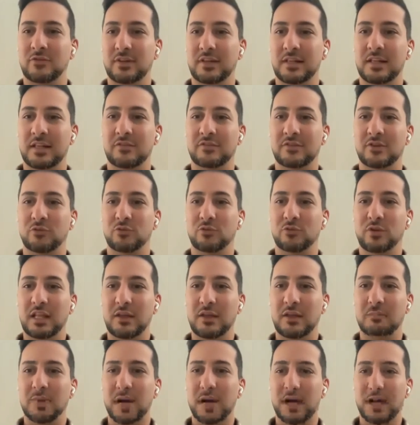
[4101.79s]
left a
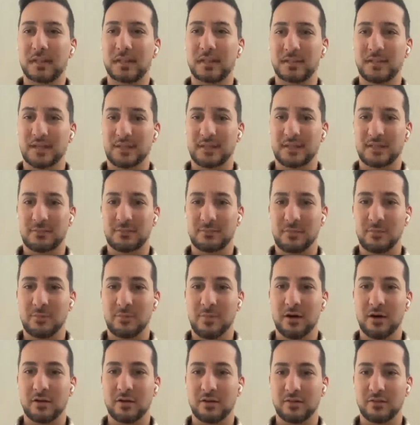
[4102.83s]
really bad taste in my
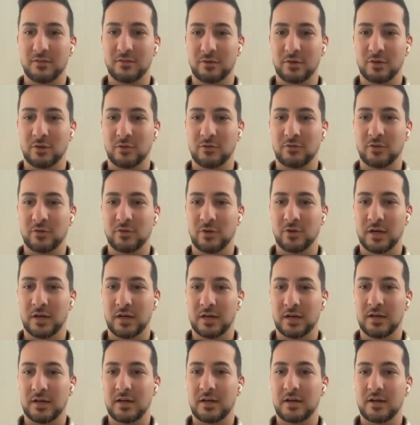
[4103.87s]
mouth for
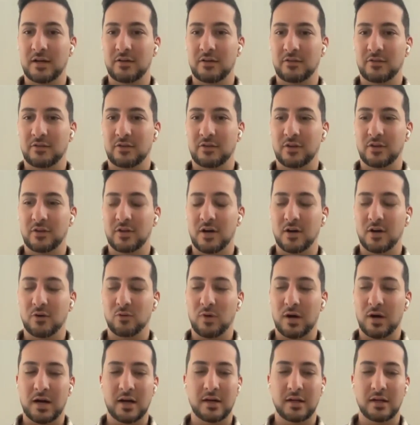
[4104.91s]
a long
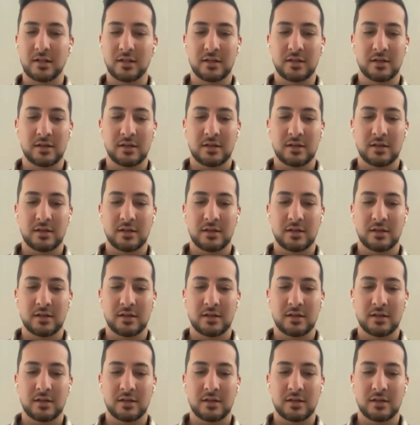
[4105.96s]
while.